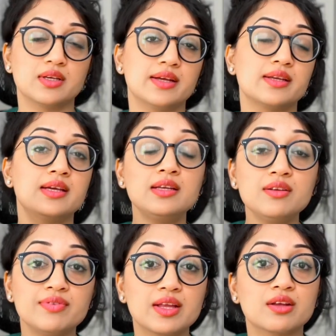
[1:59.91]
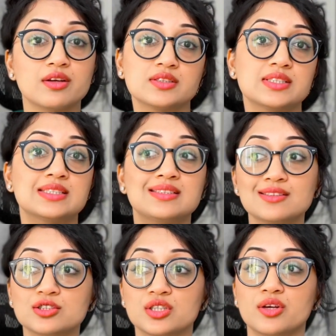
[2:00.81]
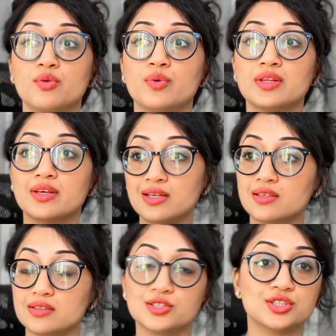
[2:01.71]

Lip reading: And kidney failure is essentially when the kidneys just